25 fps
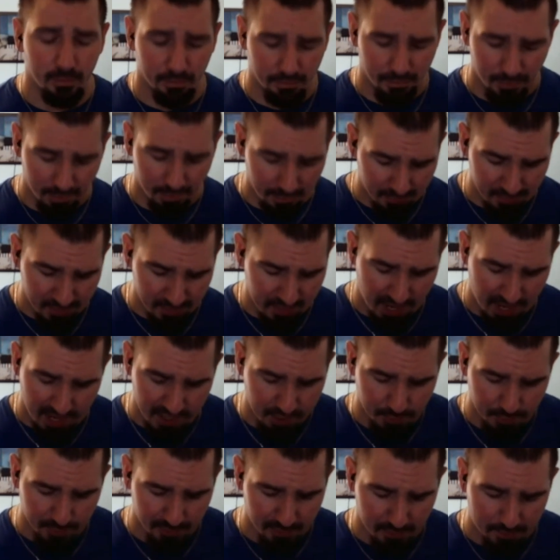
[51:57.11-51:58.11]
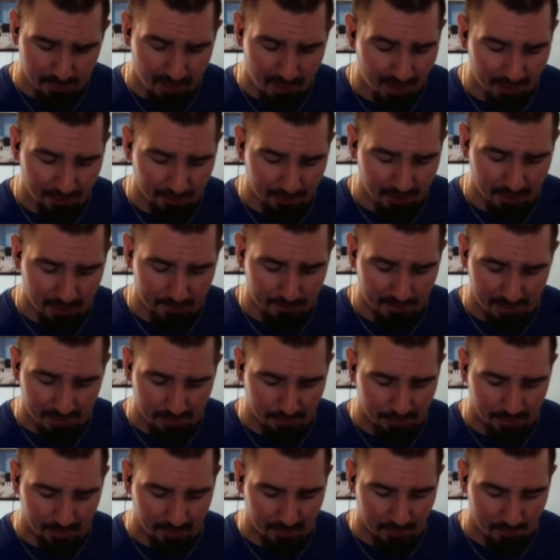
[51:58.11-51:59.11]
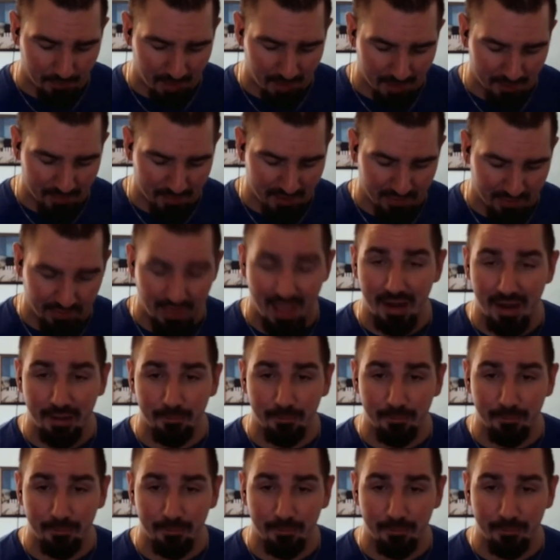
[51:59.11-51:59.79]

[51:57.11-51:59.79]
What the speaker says: none of these guys really piled up anything that made me that